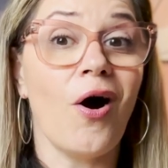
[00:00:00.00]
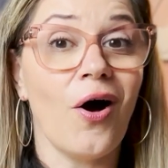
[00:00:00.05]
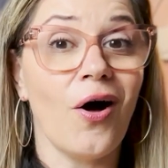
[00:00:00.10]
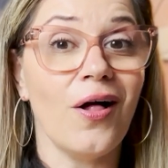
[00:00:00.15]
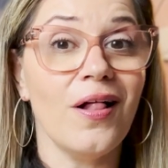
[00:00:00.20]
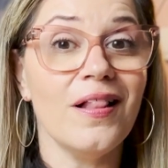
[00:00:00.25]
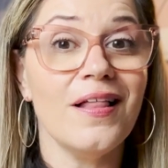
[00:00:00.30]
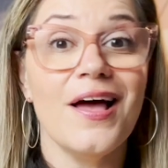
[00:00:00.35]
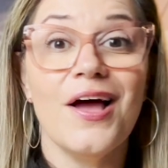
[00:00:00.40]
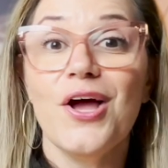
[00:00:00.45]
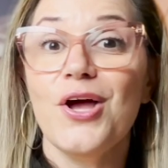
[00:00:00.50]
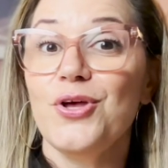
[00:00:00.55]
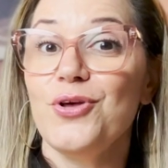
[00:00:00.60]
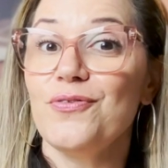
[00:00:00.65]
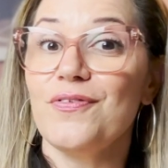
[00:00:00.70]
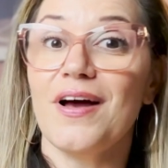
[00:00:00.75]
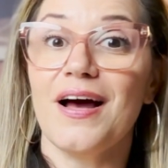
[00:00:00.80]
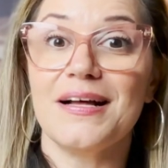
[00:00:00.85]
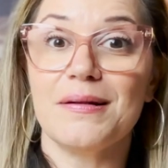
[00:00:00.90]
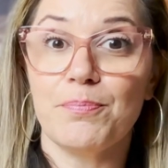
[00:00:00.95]
all,
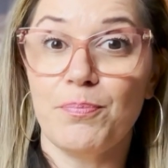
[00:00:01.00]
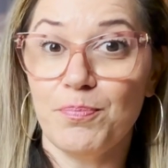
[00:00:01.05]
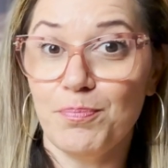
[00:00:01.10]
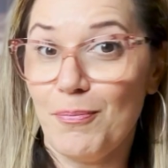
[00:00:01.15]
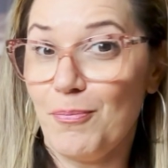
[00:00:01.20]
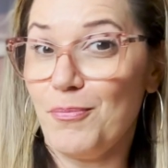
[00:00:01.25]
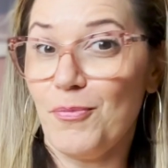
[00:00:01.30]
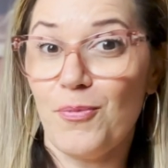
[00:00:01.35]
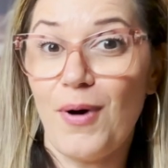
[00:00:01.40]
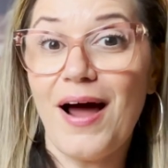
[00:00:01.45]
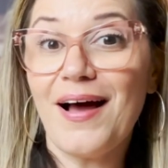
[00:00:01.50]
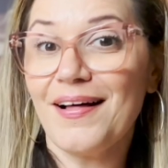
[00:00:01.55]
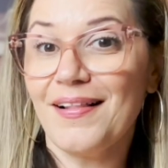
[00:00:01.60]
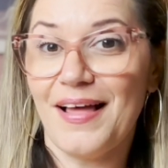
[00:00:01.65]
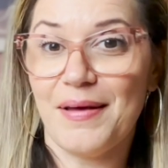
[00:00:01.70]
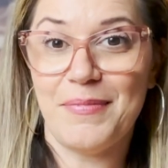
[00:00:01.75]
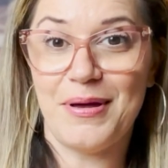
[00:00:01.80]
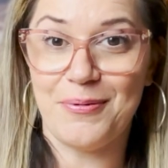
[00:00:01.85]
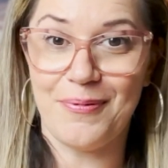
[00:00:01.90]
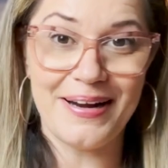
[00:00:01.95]
you've got rock
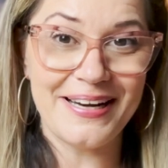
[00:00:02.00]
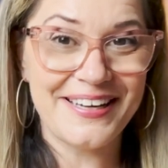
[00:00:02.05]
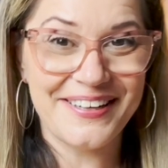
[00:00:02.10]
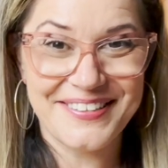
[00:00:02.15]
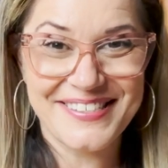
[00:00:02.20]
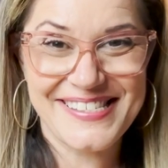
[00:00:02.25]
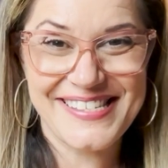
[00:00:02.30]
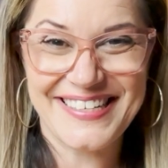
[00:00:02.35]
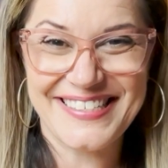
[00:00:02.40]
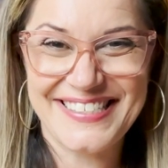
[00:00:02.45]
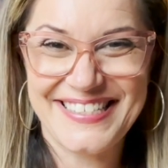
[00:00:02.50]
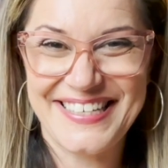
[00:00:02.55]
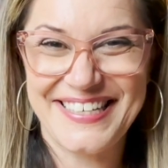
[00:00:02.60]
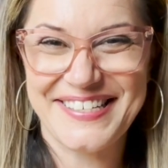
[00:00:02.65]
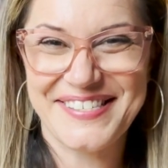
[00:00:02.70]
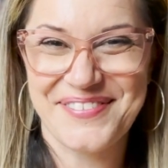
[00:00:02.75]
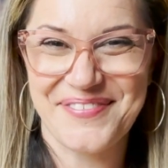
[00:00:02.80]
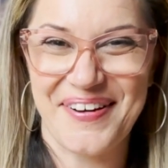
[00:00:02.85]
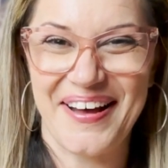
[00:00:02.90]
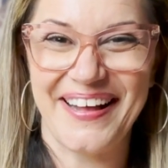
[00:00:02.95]
climbing right here in Santee
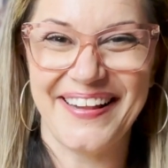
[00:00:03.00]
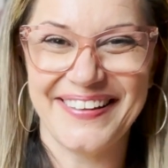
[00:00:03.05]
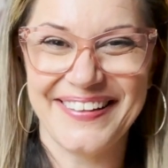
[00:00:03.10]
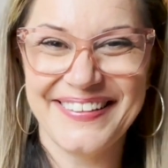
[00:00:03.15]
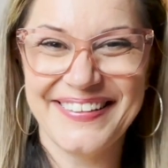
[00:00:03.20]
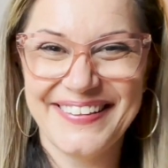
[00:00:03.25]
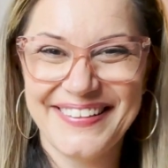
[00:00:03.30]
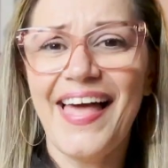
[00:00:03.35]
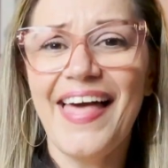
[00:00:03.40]
as well.